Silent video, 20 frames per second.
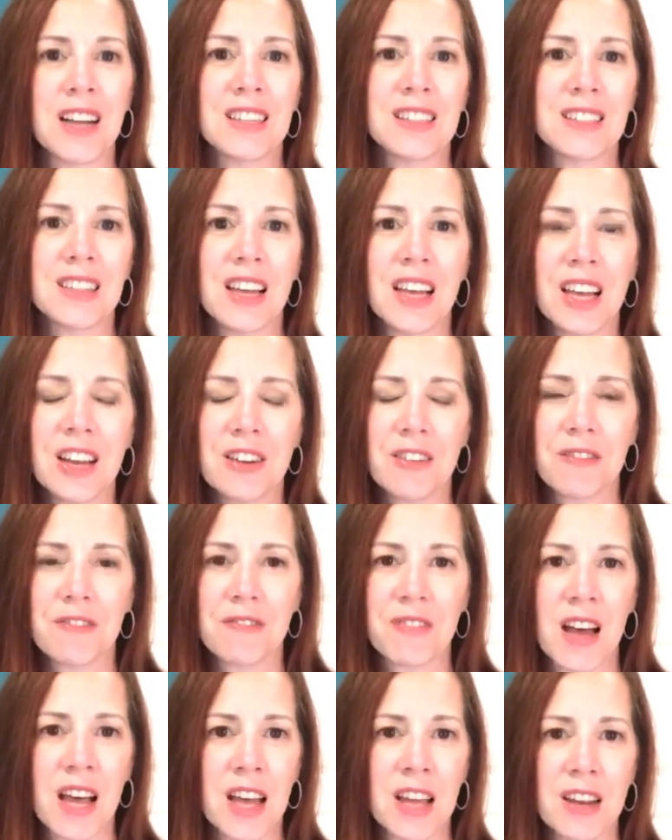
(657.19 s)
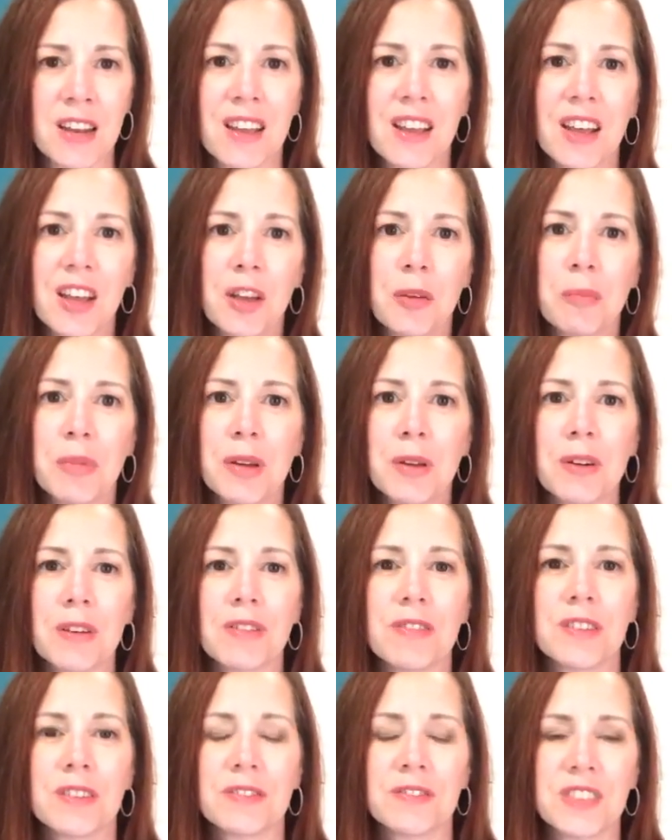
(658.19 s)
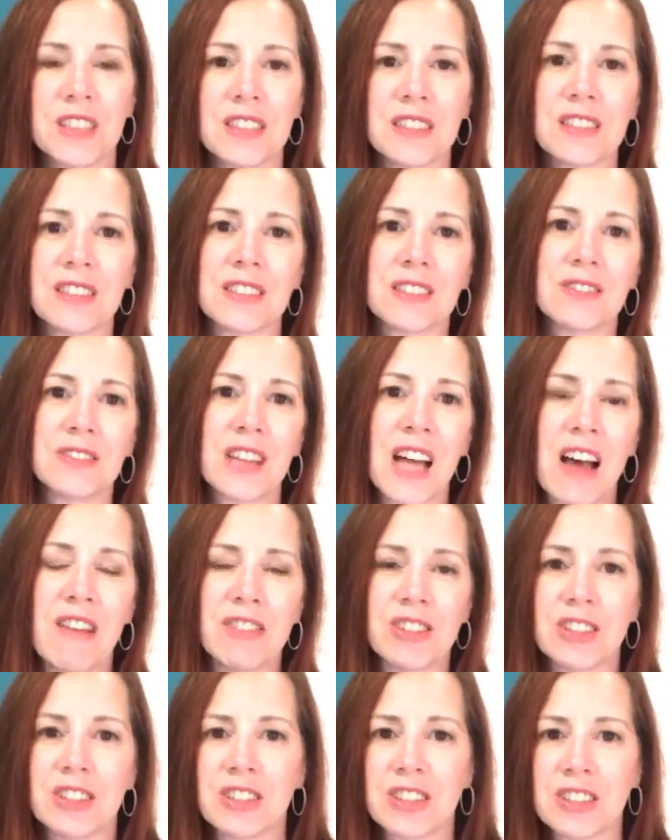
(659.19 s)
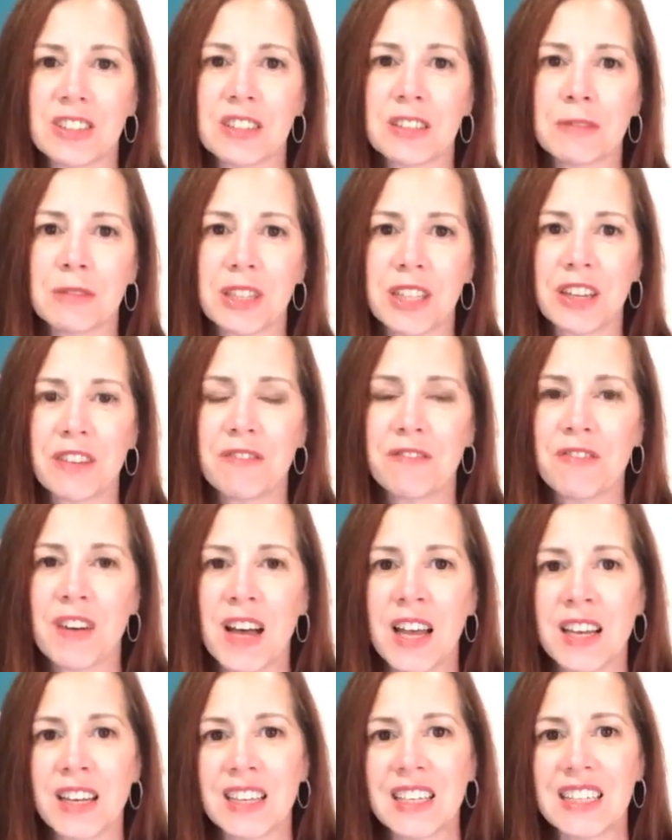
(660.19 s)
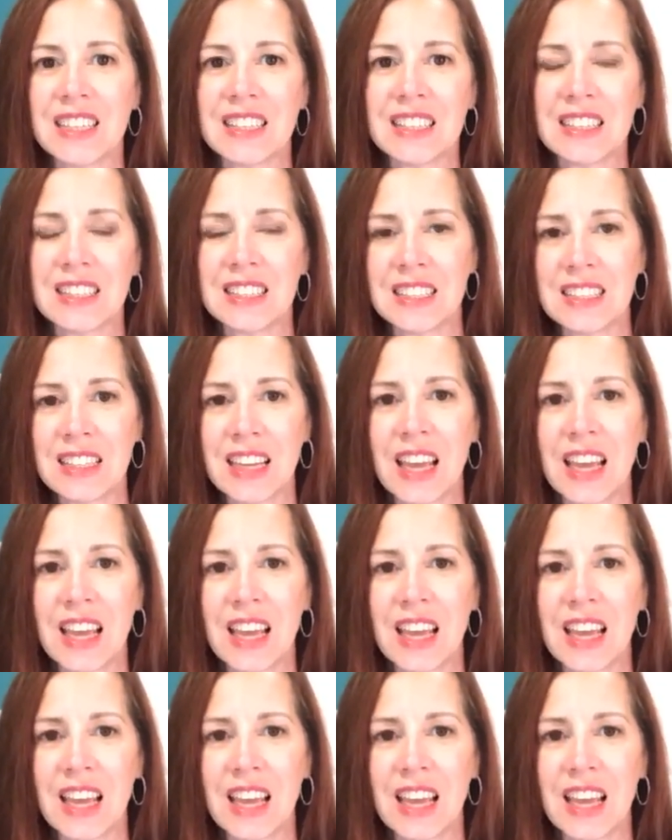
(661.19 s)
A ton of fun, beautiful fields of lavender. Just a really fun, easy